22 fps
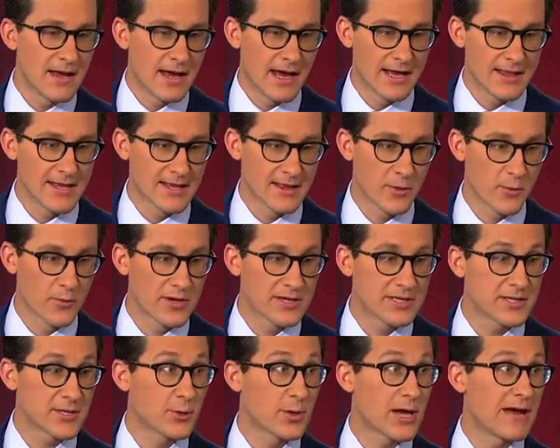I think the
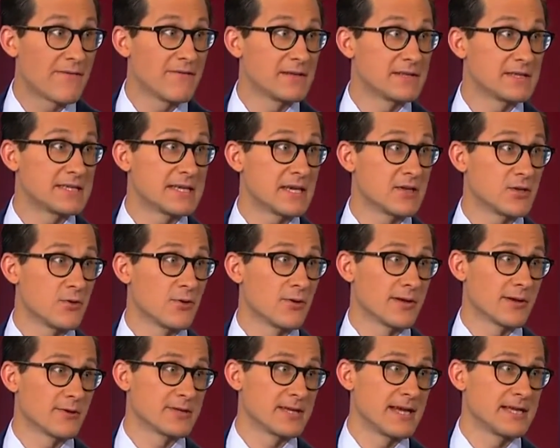reason you haven't seen
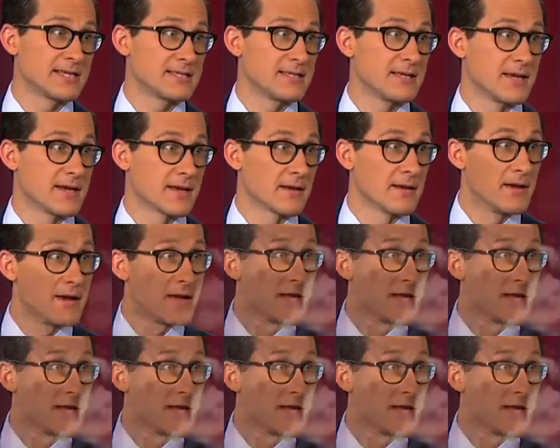nuclear testing